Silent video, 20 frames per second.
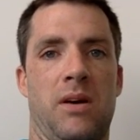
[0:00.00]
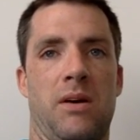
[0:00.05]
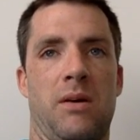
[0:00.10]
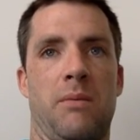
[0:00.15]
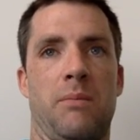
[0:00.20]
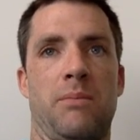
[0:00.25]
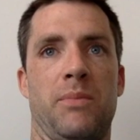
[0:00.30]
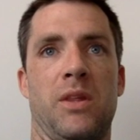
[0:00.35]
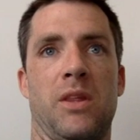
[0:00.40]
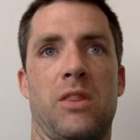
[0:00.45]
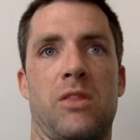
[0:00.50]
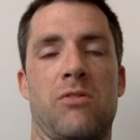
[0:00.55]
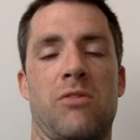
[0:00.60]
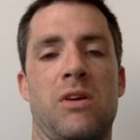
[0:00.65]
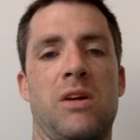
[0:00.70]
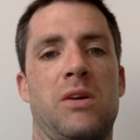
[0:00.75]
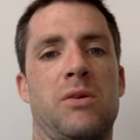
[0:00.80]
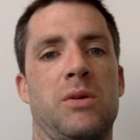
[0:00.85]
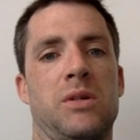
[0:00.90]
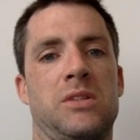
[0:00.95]
the three
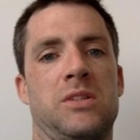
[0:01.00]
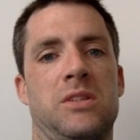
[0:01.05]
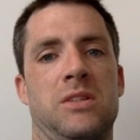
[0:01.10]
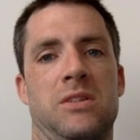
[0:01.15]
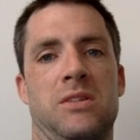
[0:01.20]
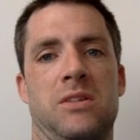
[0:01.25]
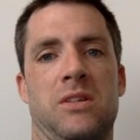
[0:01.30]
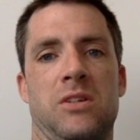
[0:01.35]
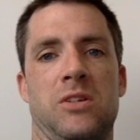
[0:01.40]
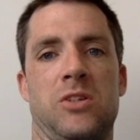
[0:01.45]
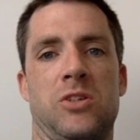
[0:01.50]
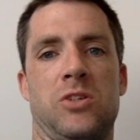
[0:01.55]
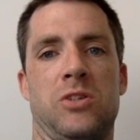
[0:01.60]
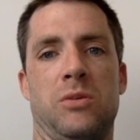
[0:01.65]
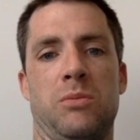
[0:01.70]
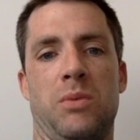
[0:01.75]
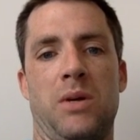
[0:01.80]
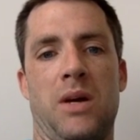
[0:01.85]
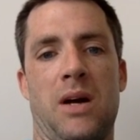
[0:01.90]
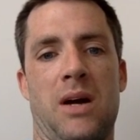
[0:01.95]
questions that you should
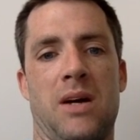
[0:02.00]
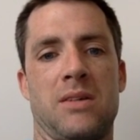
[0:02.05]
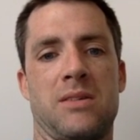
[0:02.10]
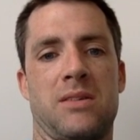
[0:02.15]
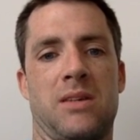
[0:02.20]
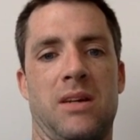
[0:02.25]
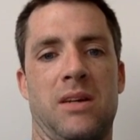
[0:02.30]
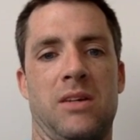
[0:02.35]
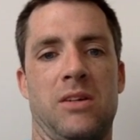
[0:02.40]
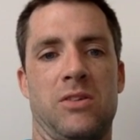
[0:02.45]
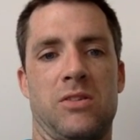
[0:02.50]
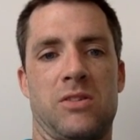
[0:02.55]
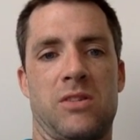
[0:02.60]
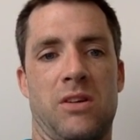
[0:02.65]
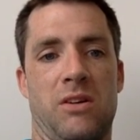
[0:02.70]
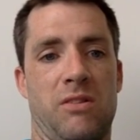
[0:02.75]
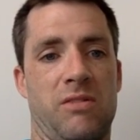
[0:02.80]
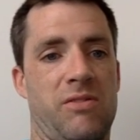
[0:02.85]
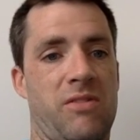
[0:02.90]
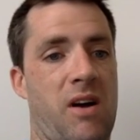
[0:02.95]
be asking
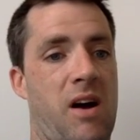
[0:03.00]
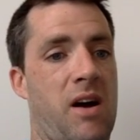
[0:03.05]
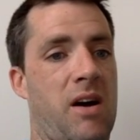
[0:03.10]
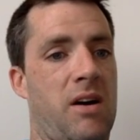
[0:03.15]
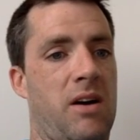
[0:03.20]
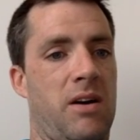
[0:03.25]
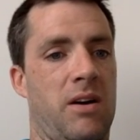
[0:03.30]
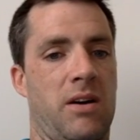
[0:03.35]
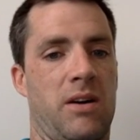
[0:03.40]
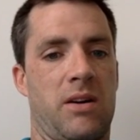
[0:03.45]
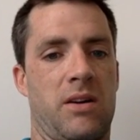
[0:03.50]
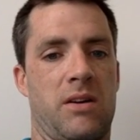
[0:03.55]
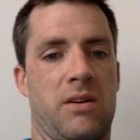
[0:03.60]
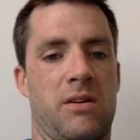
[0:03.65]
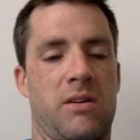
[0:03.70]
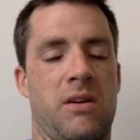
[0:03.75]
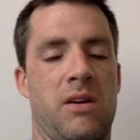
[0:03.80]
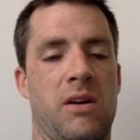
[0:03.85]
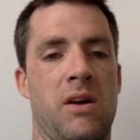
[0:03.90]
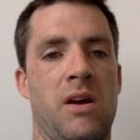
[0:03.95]
yourself are,